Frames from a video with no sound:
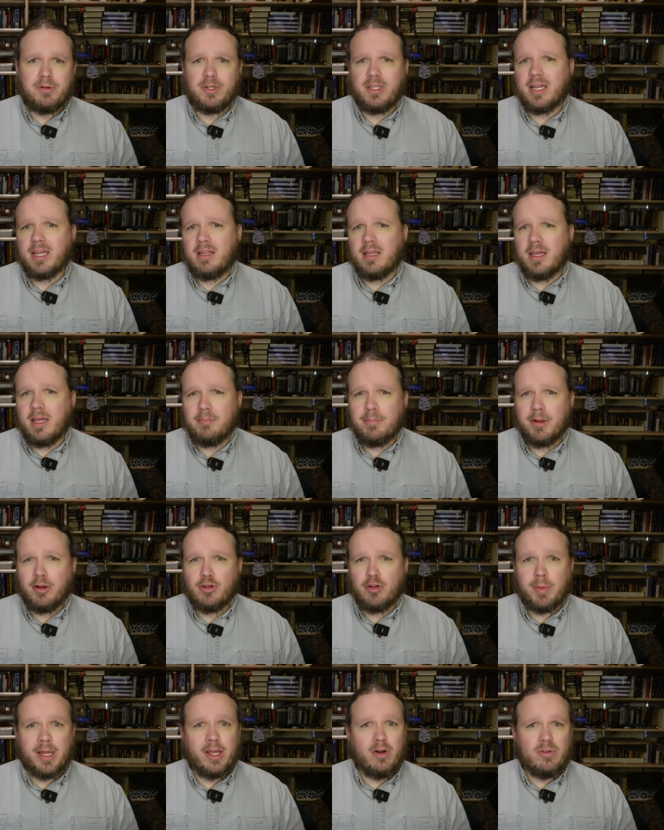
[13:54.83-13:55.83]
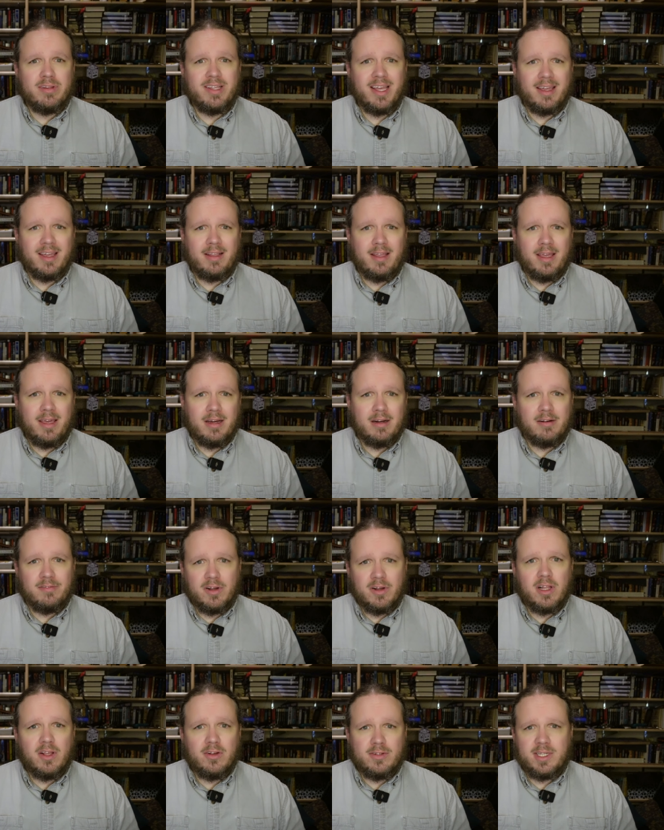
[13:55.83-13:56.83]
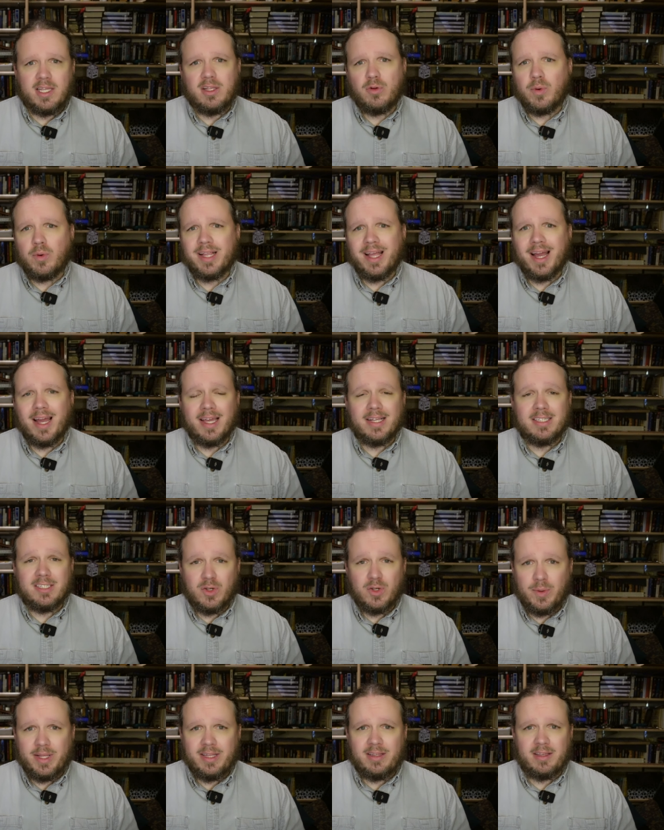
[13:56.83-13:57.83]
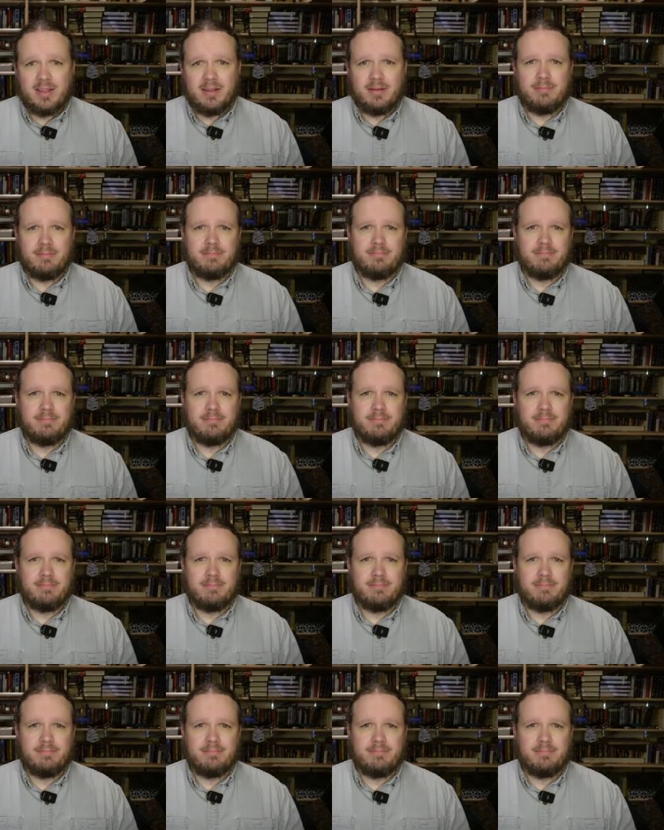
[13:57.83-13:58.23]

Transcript: particularly compared to my old technique of closing one eye and squinting.